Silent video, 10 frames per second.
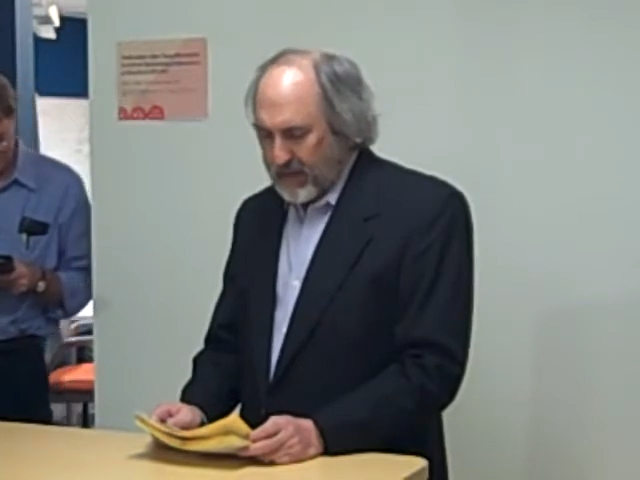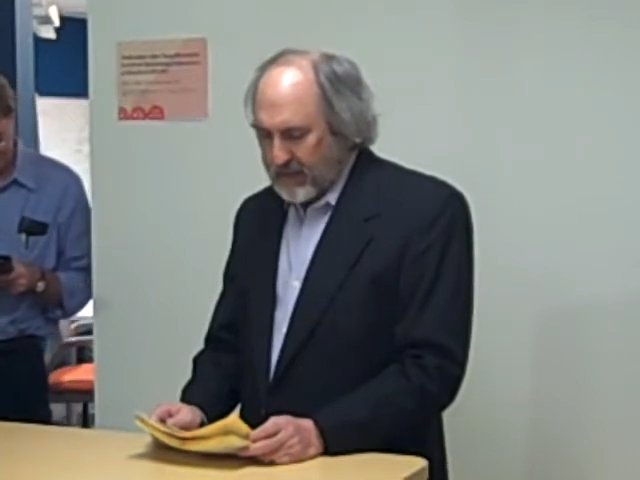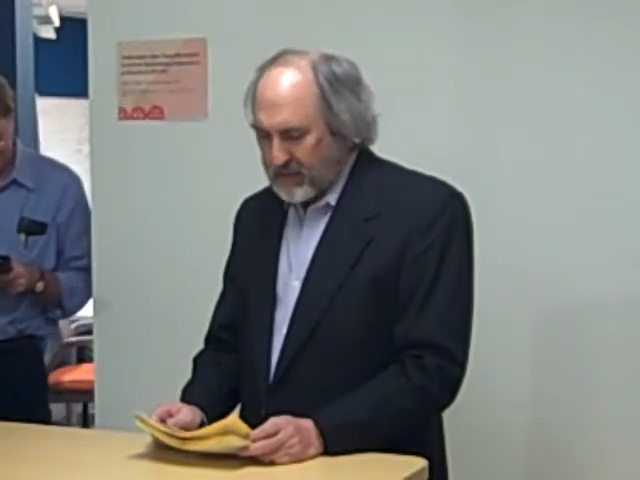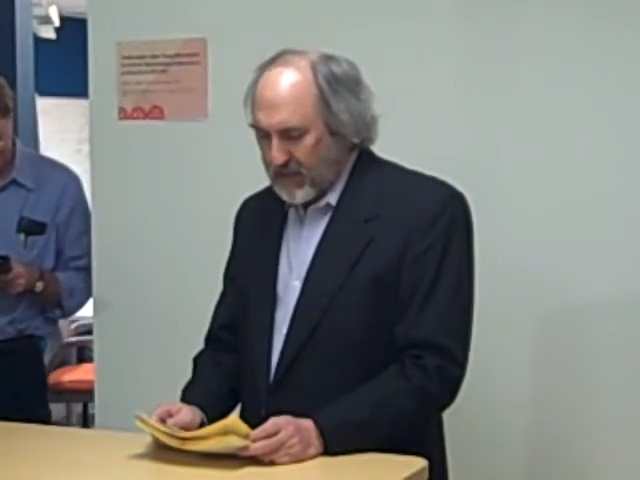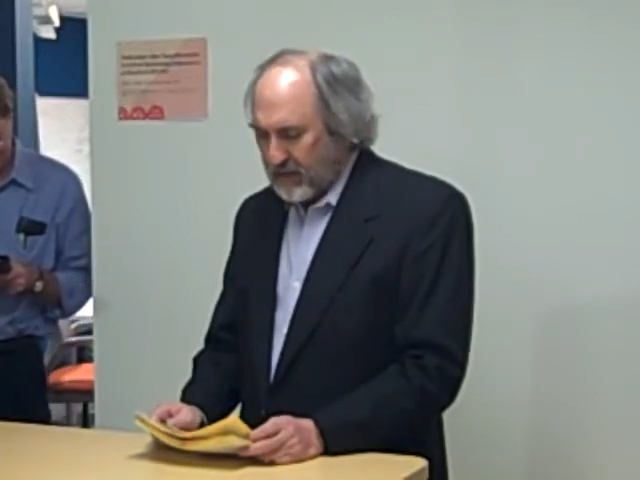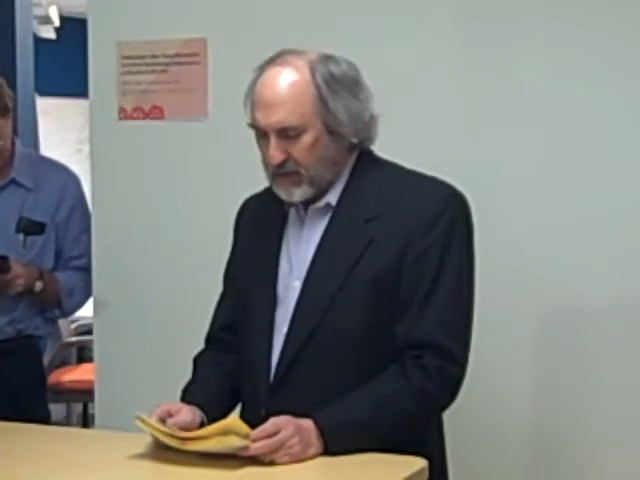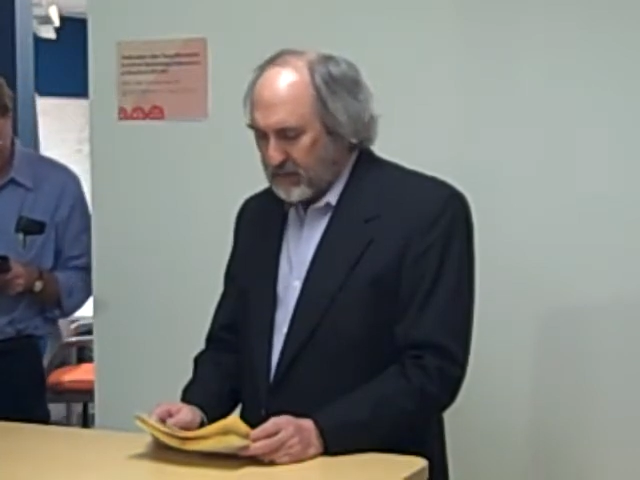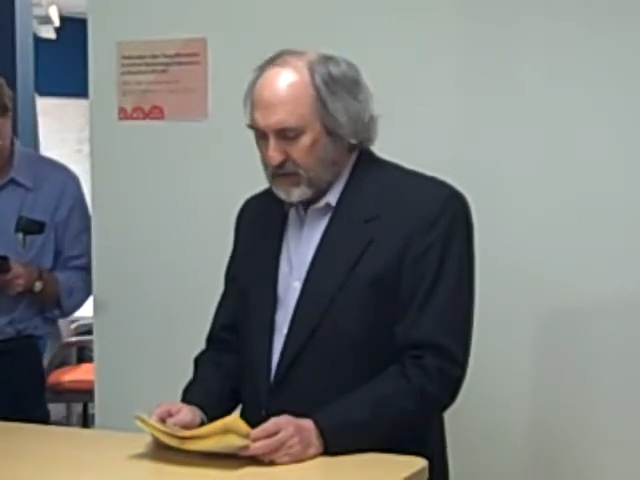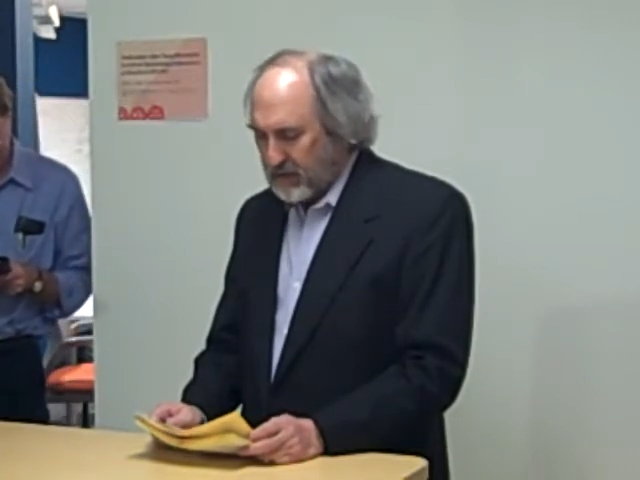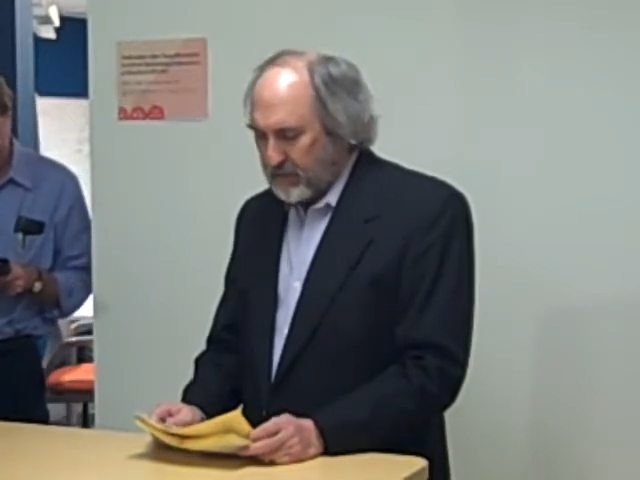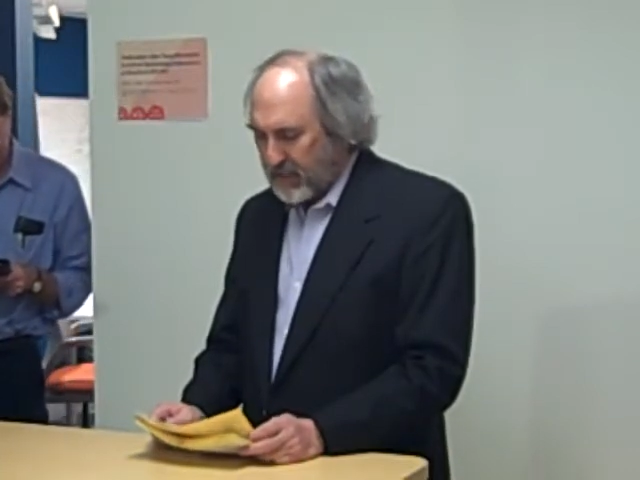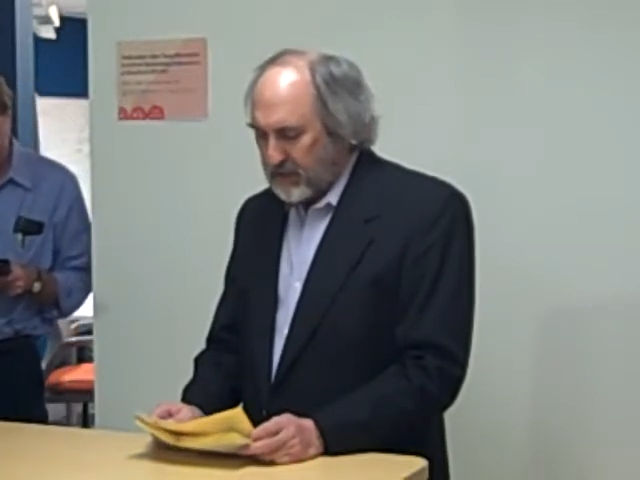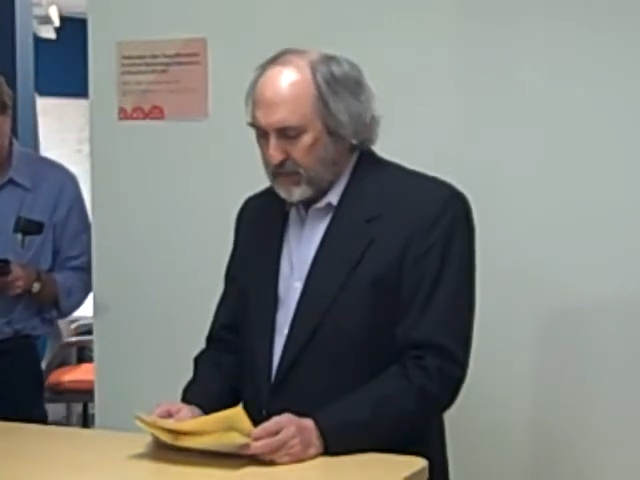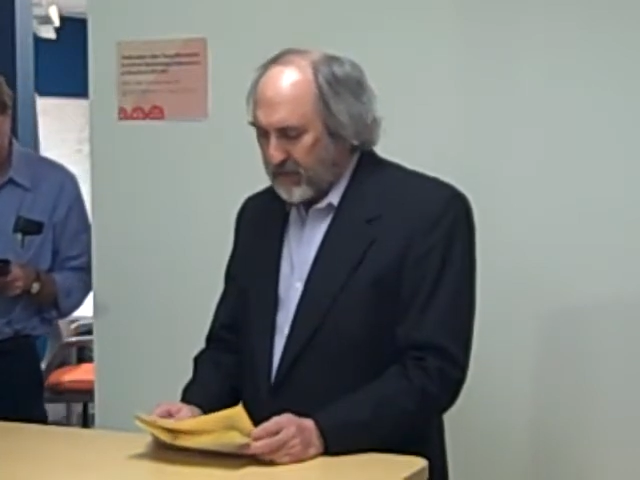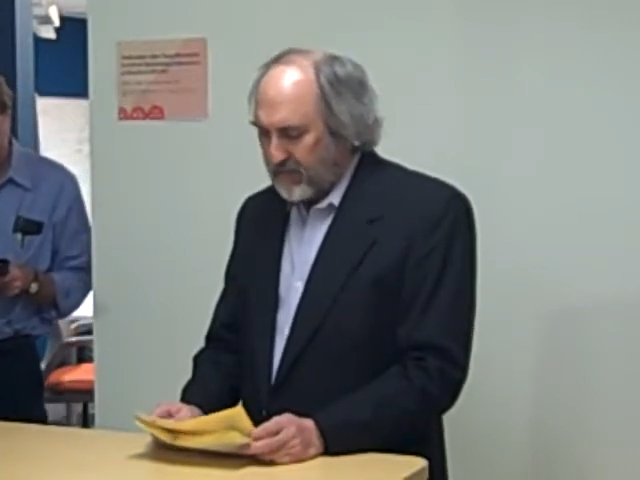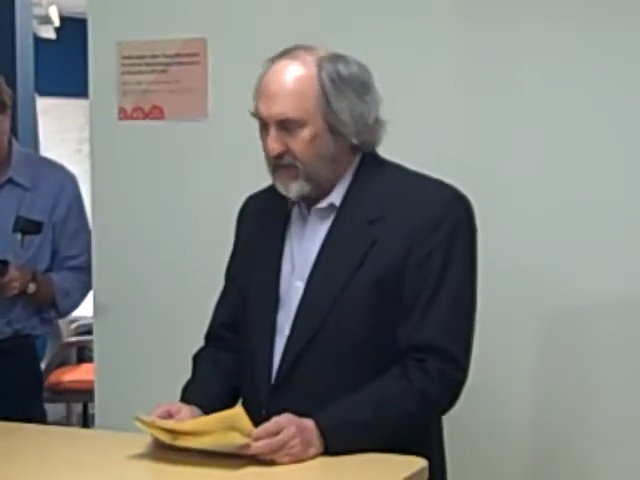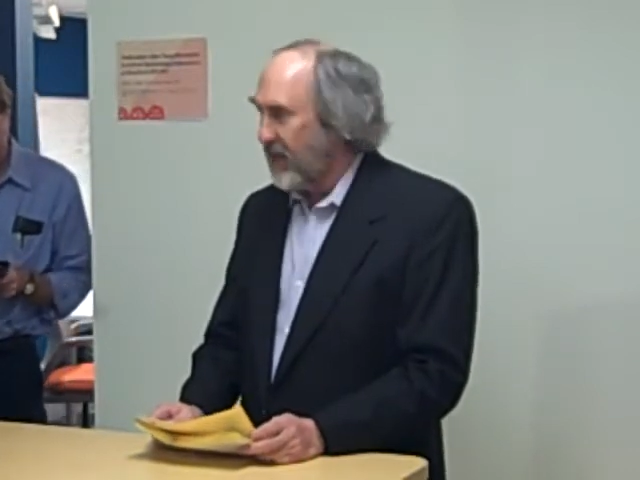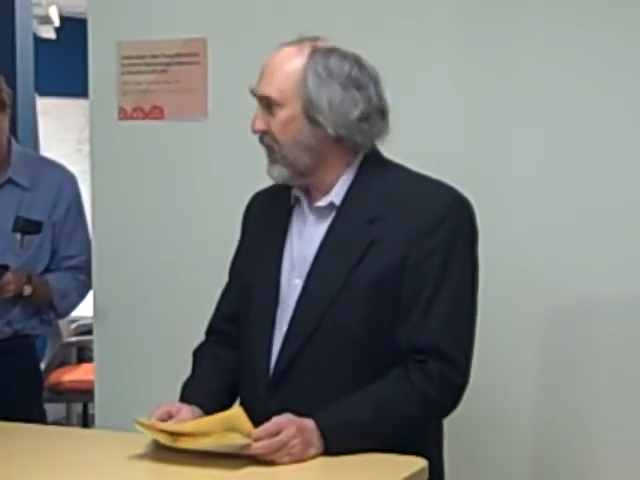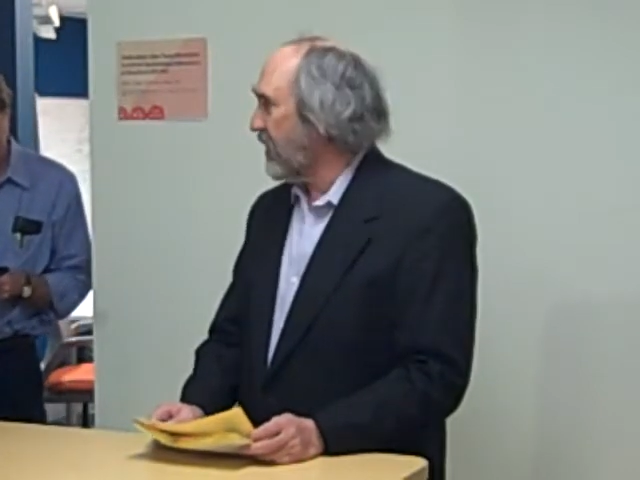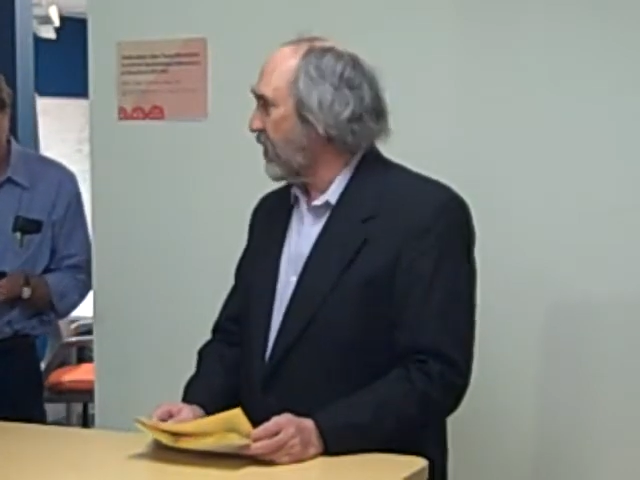as Alex was responsible for
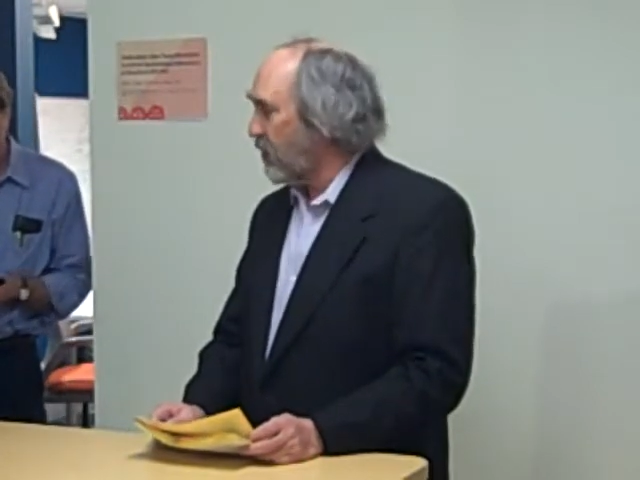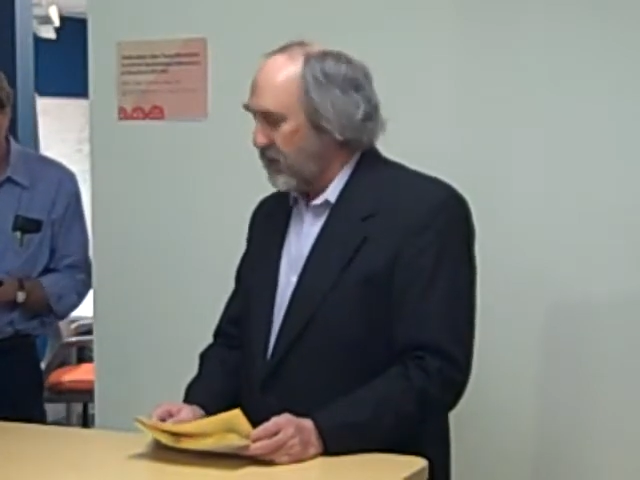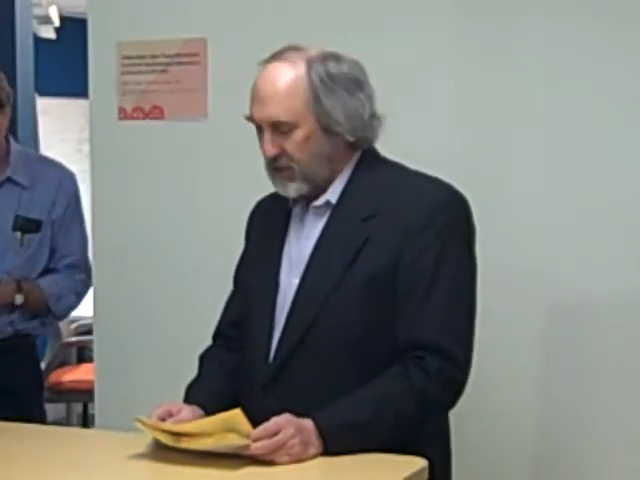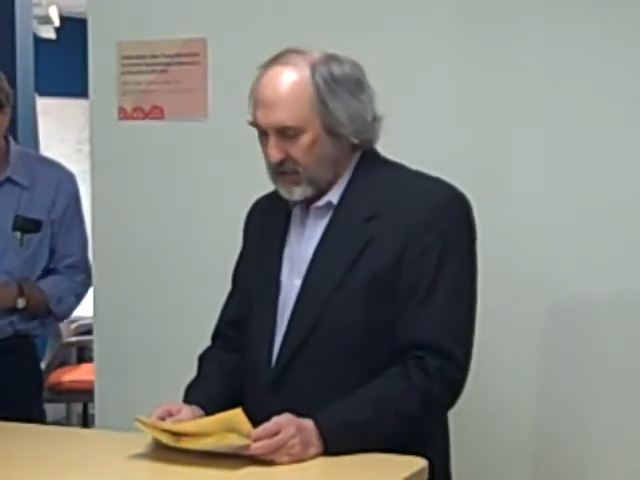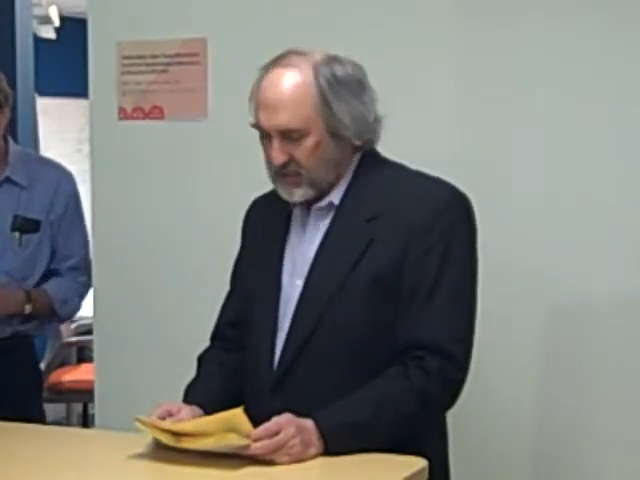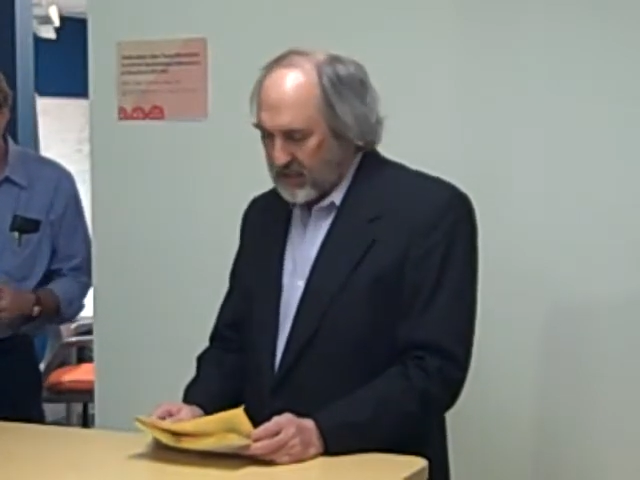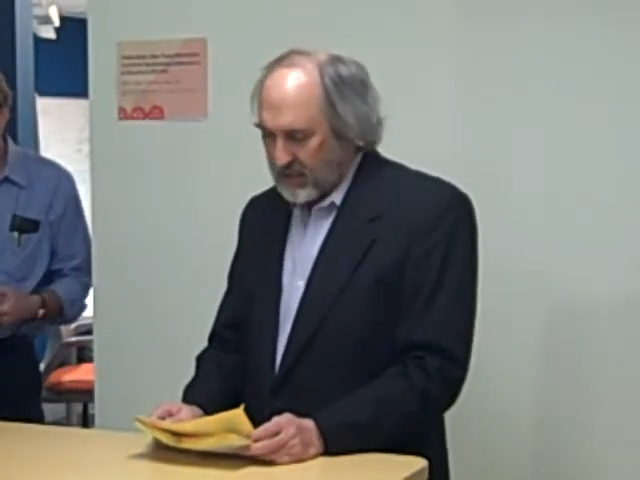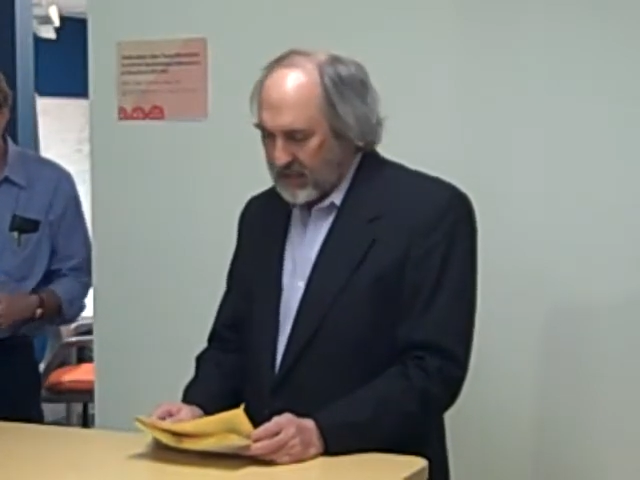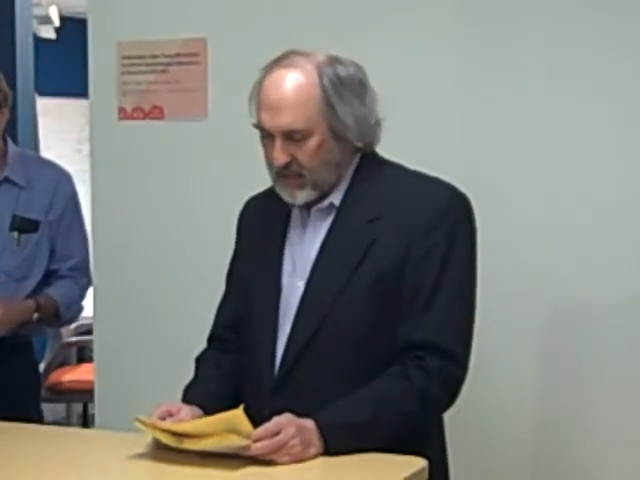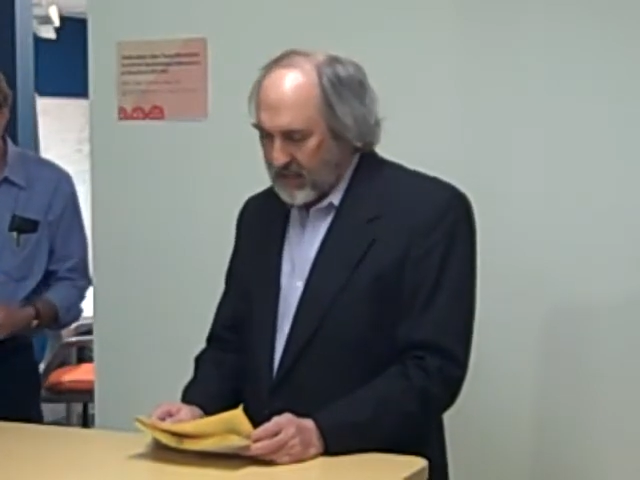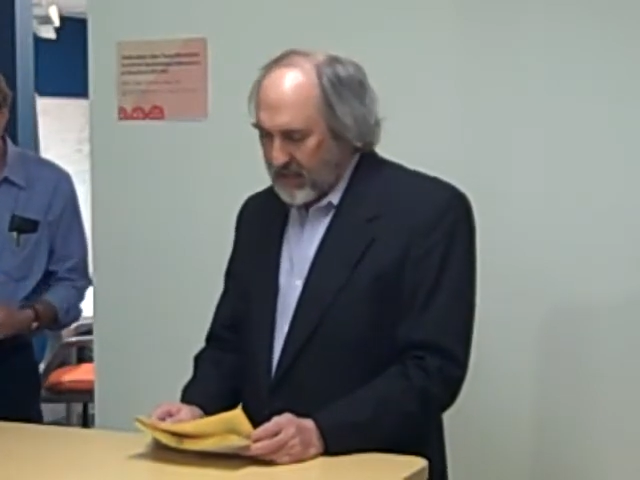getting the course listed